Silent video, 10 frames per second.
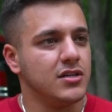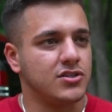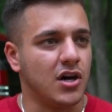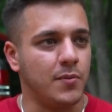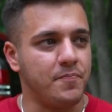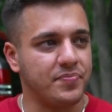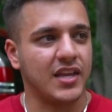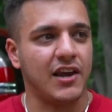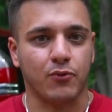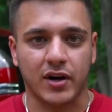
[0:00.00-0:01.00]
So
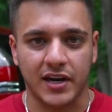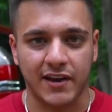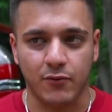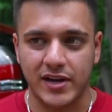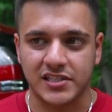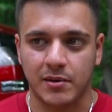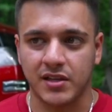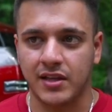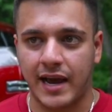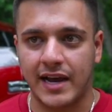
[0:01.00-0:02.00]
if we're gonna give away
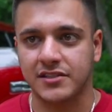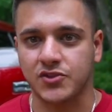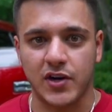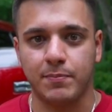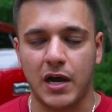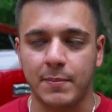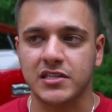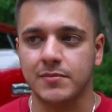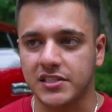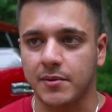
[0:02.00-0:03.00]
something that has a straight pipe, it's
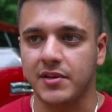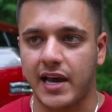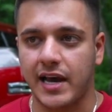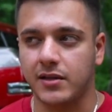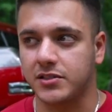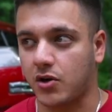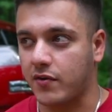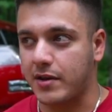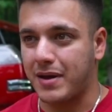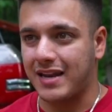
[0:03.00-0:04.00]
gonna be something that has
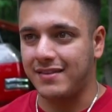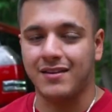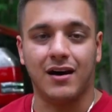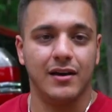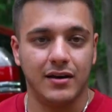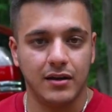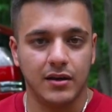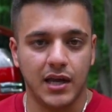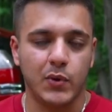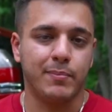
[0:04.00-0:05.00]
already been done,
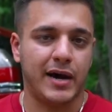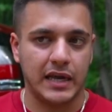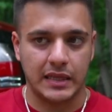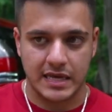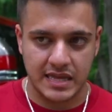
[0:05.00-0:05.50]
and we buy it like